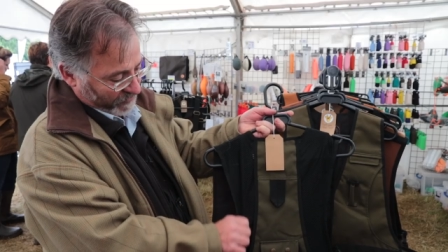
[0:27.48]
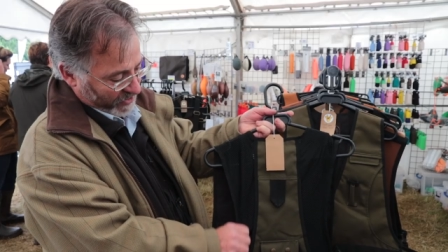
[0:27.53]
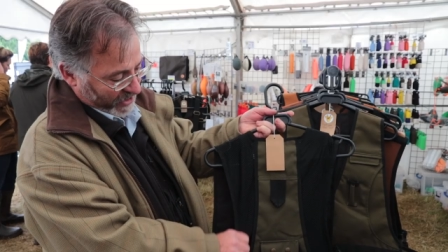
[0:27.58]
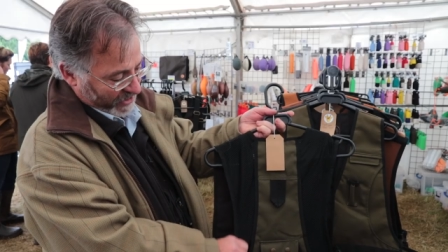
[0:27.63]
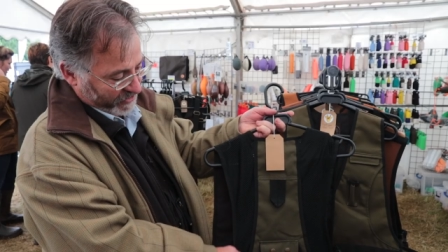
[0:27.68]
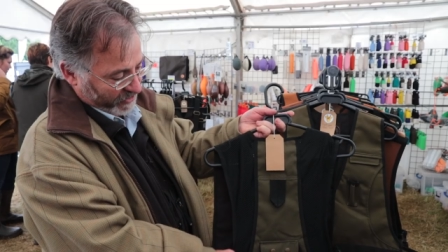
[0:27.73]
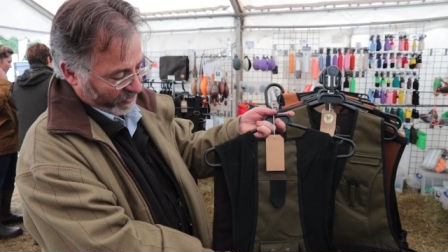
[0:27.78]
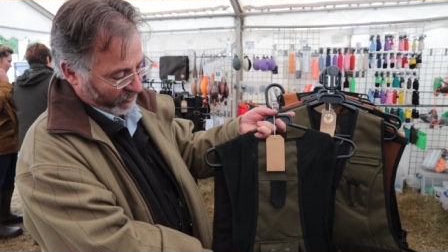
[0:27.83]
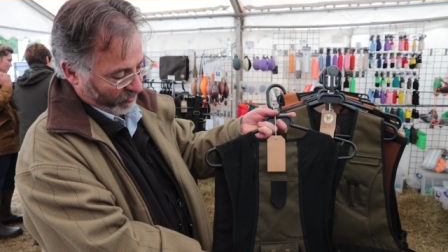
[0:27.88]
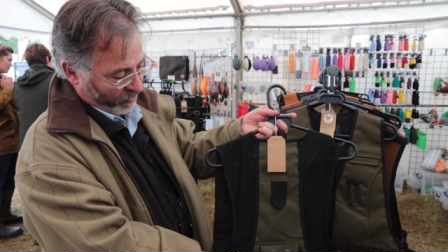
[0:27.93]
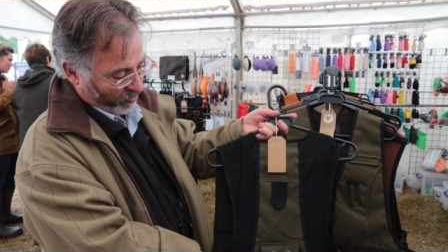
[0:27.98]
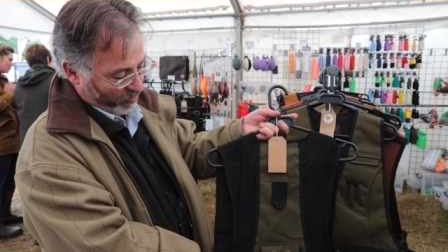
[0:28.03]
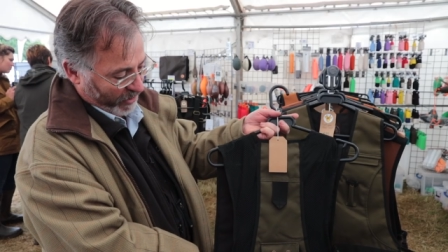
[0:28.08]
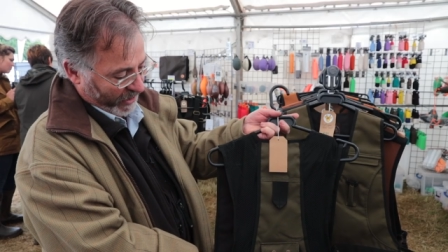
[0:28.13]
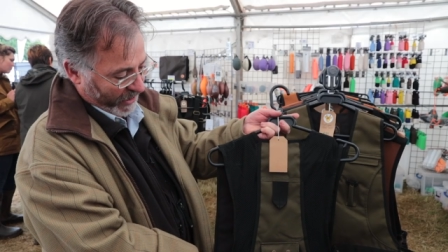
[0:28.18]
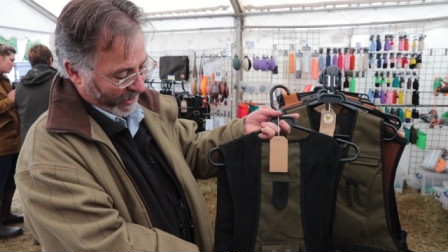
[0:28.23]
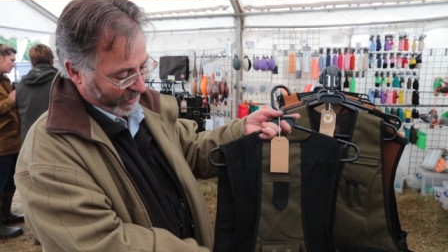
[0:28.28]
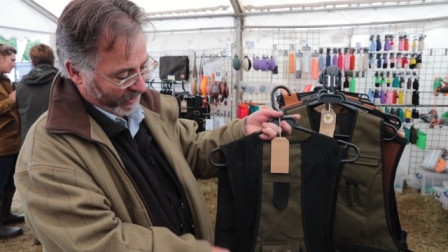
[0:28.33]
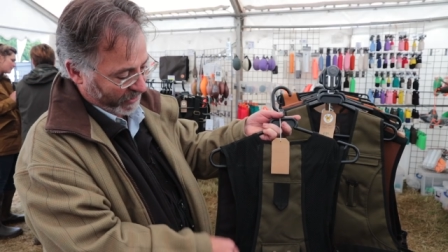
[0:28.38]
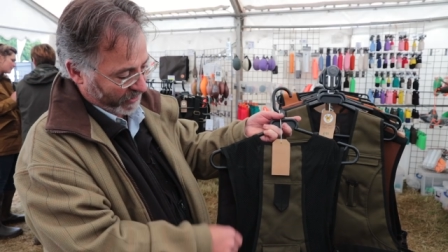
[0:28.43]
netting on the
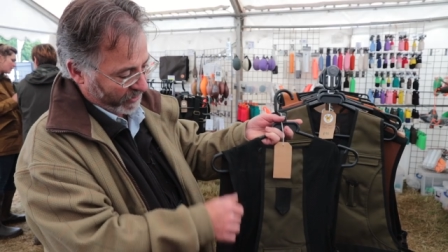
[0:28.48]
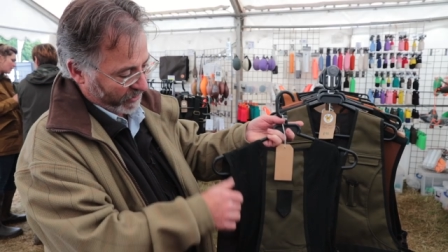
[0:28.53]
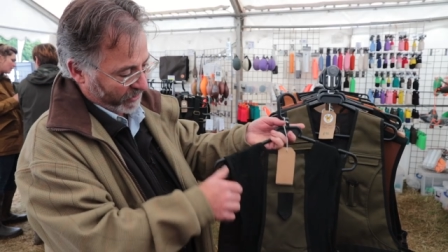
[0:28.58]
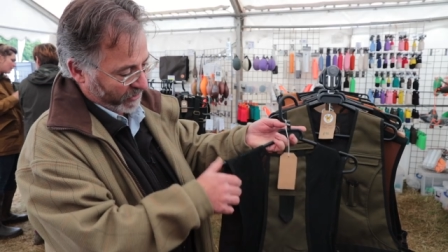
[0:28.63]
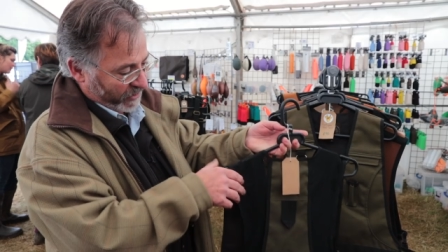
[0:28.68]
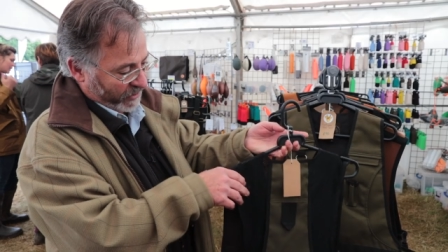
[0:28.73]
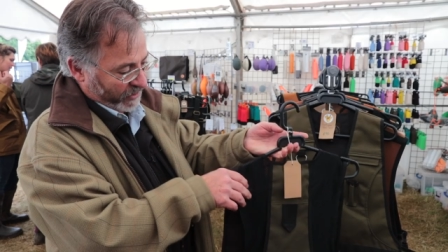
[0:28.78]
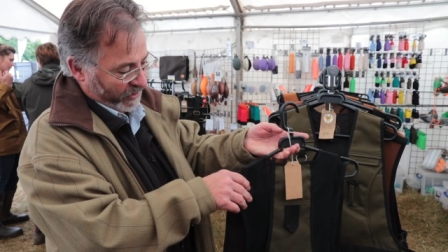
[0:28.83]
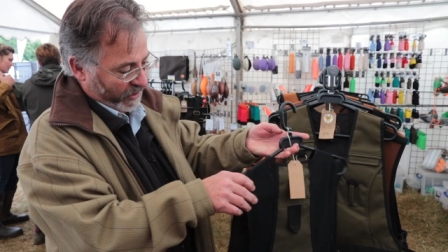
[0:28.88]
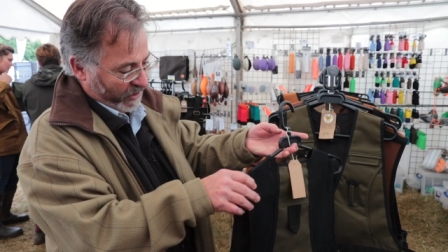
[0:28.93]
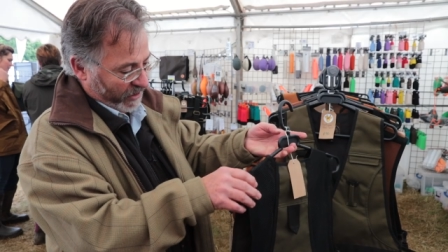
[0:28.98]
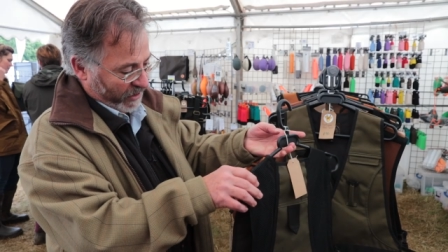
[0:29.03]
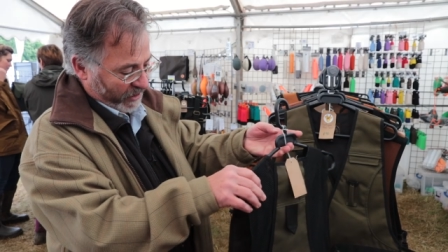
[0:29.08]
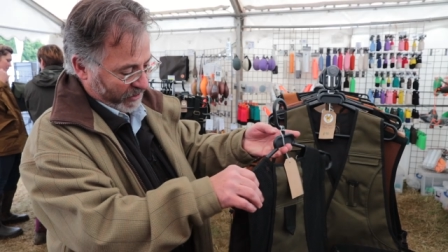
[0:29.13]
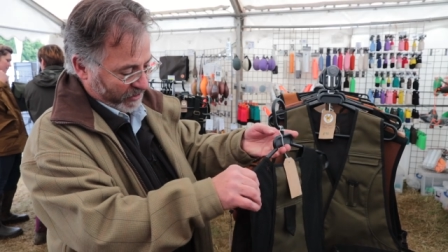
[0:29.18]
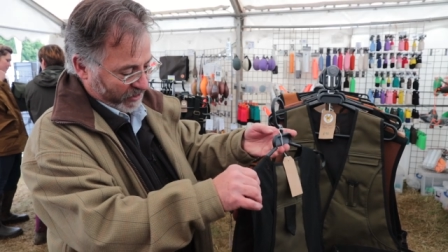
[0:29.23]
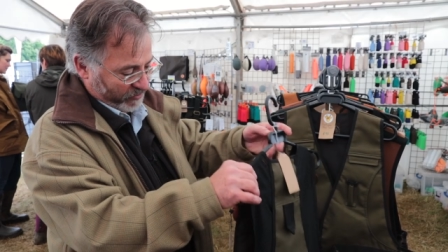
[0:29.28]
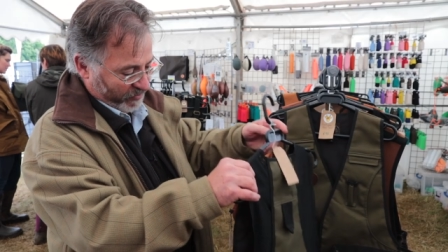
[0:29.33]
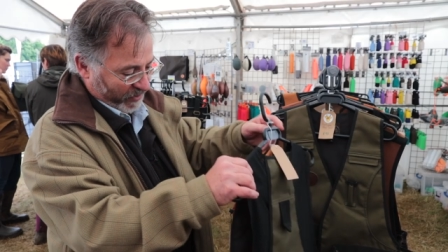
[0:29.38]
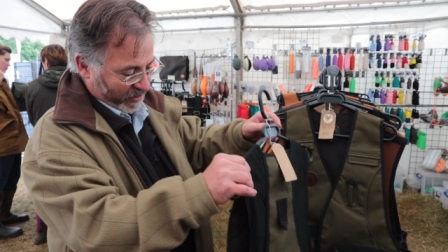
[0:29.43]
back. Uh,
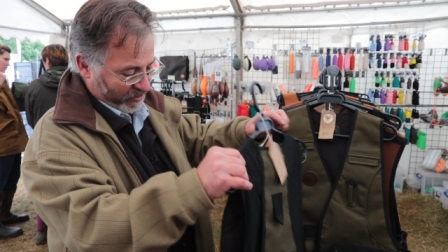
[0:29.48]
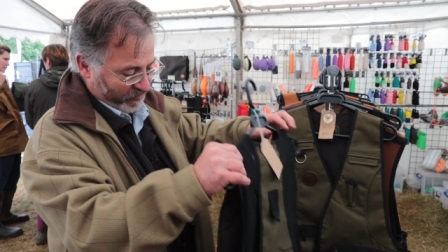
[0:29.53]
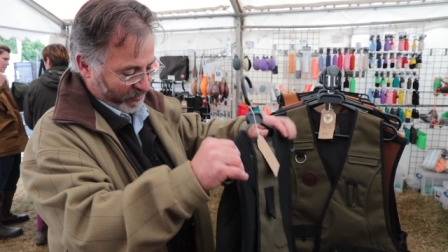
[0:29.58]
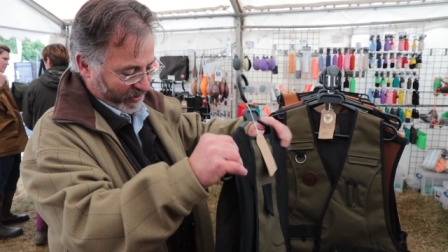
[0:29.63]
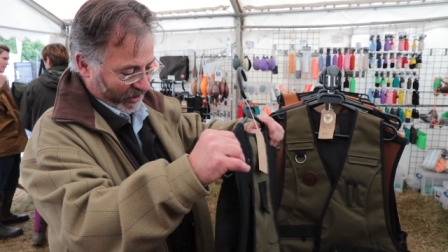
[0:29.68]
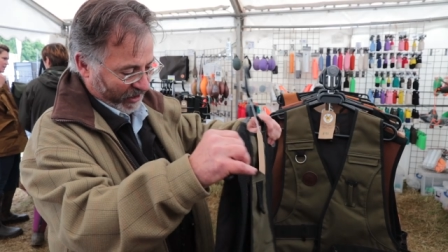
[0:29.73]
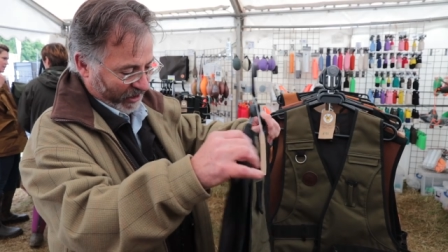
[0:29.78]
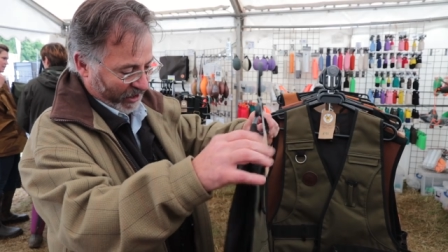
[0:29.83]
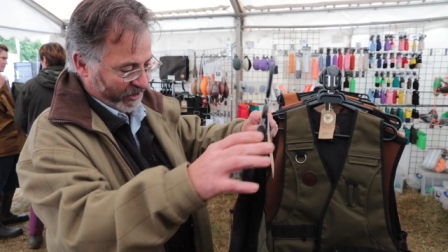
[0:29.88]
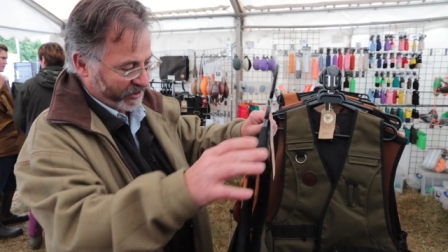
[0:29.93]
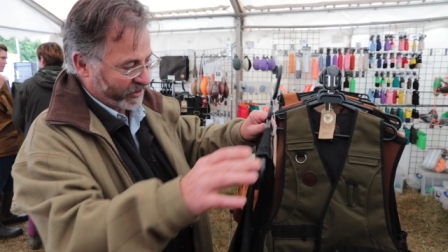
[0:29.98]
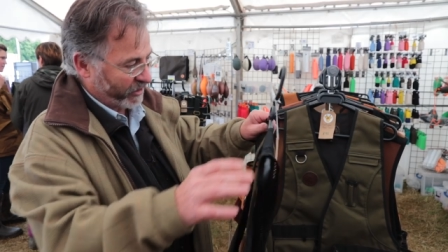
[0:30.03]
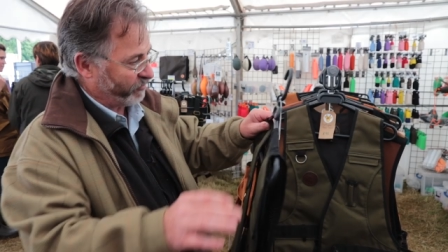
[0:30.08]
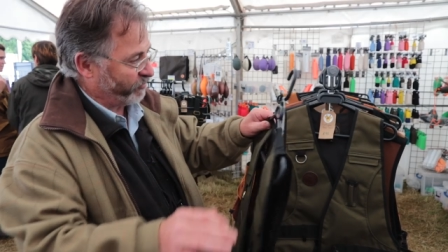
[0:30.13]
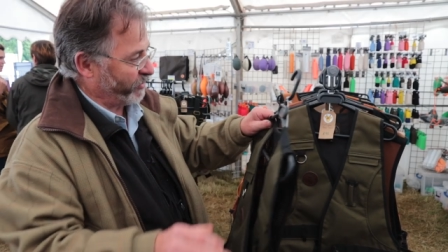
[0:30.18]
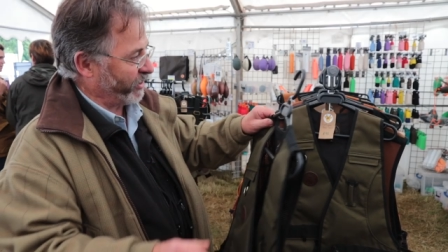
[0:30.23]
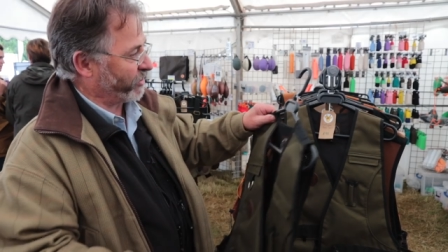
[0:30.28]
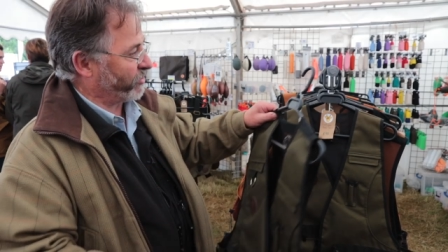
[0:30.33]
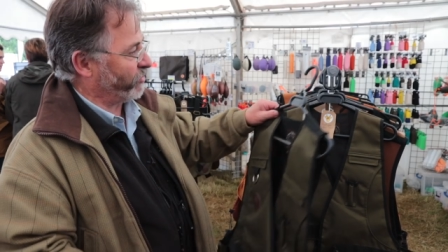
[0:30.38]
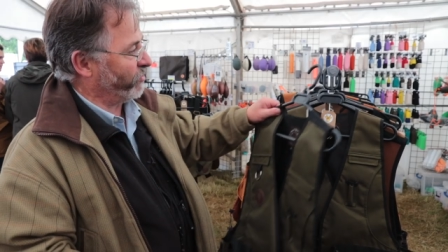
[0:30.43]
it just makes it a bit lighter,
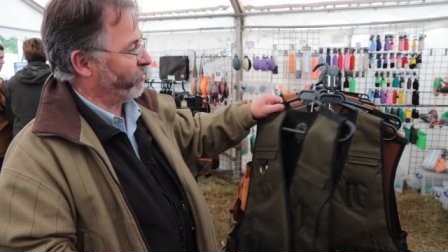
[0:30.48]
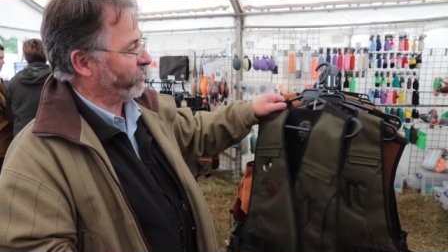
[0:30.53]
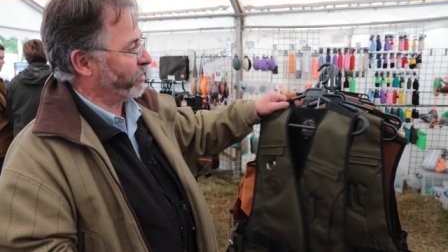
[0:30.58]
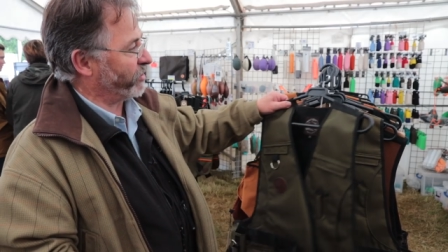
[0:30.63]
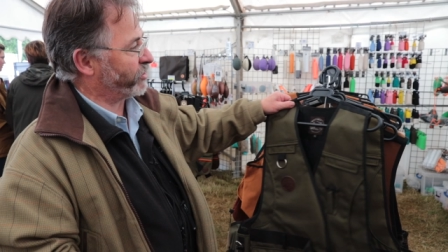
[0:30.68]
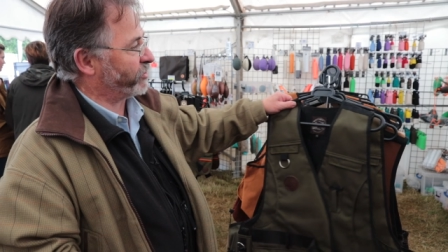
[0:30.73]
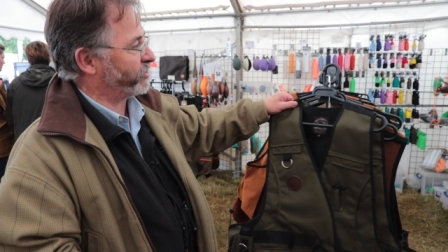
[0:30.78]
a bit cooler.